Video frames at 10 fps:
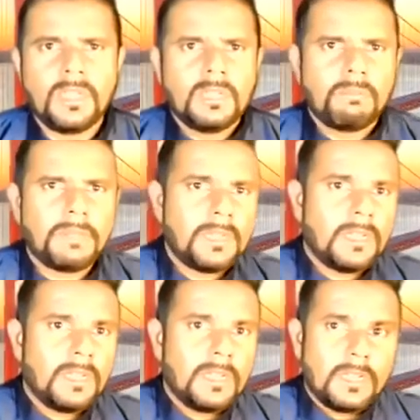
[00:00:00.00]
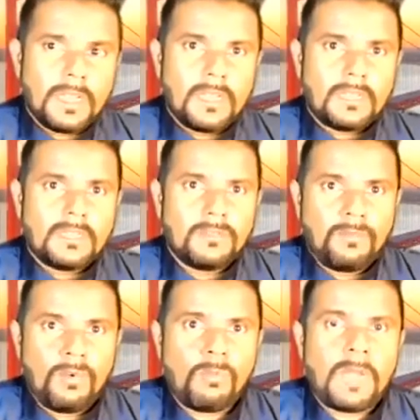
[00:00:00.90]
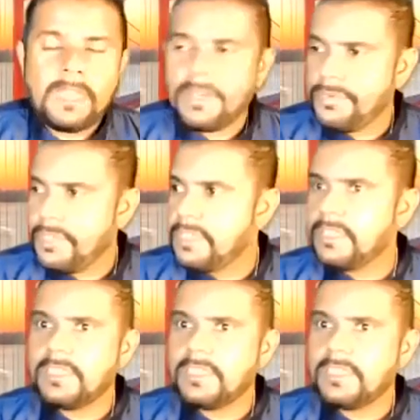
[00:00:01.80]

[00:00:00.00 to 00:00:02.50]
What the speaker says: But for my country here,